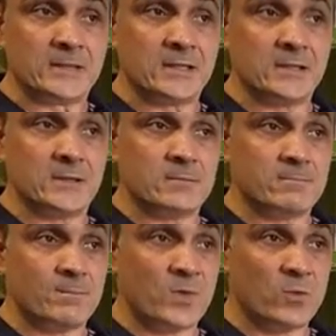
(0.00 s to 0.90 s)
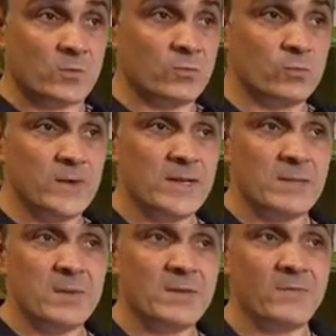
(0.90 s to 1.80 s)
can
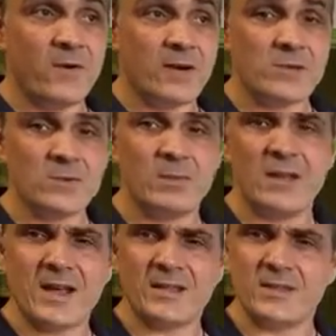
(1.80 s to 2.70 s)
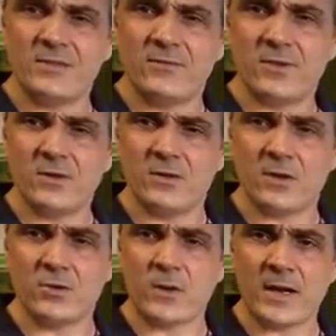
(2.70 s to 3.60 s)
really be very extremely negative
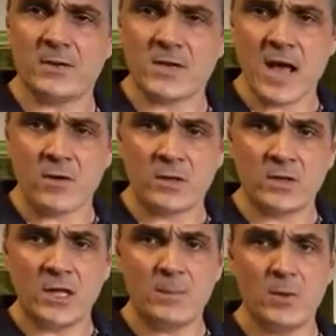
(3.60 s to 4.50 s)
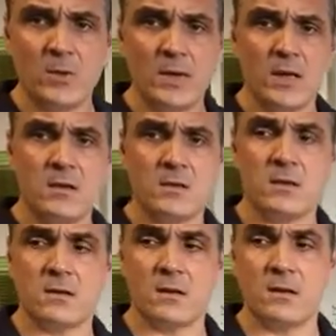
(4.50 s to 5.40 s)
and drag you down and keep you
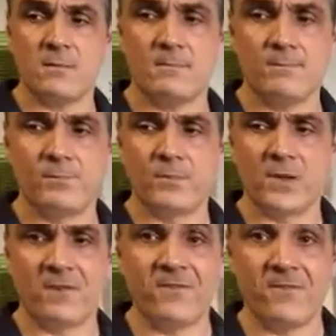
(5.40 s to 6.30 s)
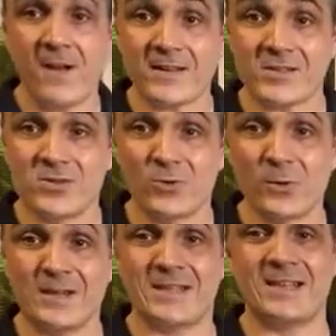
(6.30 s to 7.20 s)
in a fat
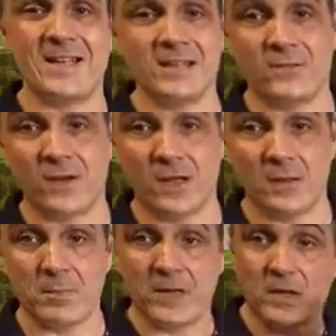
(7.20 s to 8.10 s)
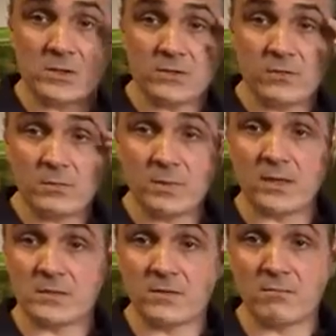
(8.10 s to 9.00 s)
storing state, if you like, because of
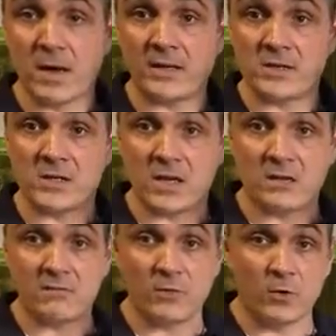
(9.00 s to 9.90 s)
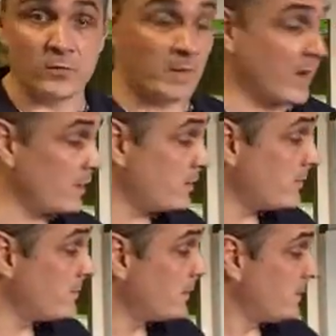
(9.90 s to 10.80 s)
the mindset involved behind
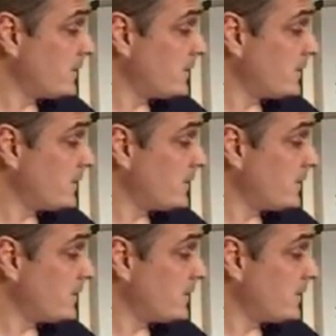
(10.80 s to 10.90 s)
it.